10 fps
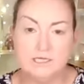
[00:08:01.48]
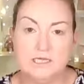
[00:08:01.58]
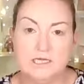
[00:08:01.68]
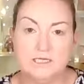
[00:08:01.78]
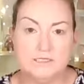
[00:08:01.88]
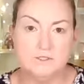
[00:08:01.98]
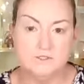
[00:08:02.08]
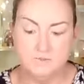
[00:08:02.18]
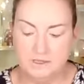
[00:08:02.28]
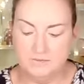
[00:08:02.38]
collecting
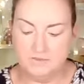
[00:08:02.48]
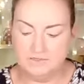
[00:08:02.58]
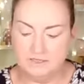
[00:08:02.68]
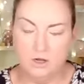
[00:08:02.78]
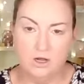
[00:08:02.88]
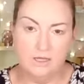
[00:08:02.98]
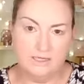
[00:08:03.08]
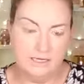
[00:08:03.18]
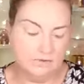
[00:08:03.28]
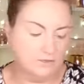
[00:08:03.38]
newspapers, and I
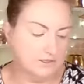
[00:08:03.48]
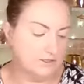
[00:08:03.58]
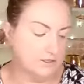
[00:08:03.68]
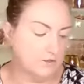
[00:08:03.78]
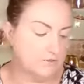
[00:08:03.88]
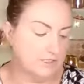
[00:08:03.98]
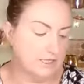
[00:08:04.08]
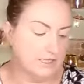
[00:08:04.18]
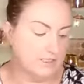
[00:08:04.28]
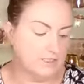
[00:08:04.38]
inherited those,
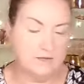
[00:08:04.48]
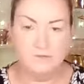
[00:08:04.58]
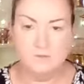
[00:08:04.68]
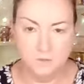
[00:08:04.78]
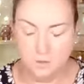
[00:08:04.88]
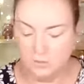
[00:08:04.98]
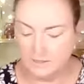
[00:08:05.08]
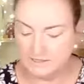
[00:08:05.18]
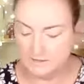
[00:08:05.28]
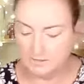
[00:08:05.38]
and that was
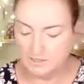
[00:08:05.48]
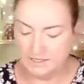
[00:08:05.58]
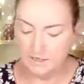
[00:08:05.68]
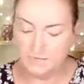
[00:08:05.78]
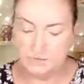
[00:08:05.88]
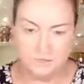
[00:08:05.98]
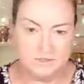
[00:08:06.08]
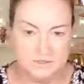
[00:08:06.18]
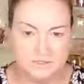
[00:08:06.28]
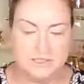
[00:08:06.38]
always the plan. I was always
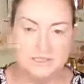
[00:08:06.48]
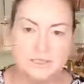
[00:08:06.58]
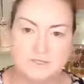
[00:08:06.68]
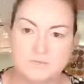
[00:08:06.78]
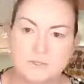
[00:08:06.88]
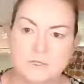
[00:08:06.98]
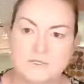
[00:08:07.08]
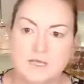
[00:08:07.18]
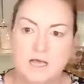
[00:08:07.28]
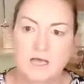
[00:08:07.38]
going to get those because
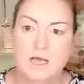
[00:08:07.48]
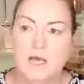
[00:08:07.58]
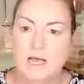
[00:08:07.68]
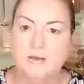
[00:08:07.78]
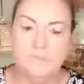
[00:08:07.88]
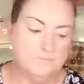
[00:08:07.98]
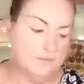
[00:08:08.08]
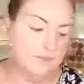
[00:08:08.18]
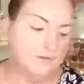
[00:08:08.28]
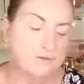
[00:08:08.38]

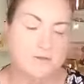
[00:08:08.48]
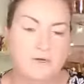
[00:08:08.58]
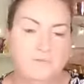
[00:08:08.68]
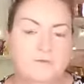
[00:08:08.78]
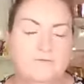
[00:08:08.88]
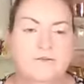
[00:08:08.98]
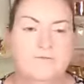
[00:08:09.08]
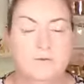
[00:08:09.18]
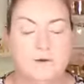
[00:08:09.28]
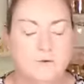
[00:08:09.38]
not that I'm her
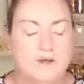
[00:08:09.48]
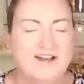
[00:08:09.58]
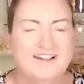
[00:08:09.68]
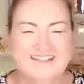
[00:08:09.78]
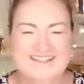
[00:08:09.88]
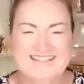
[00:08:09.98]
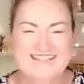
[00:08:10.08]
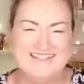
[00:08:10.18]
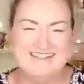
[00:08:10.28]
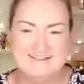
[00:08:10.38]
favorite, but I was.
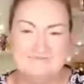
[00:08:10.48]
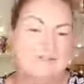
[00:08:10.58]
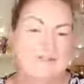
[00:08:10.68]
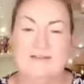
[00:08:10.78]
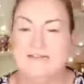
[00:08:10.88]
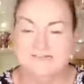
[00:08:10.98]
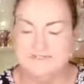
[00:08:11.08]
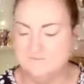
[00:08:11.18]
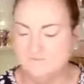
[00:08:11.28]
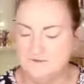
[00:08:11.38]
I'm sure my
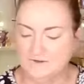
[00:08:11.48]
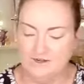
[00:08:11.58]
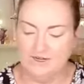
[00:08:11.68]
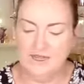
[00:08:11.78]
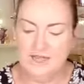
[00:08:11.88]
cousins wouldn't agree.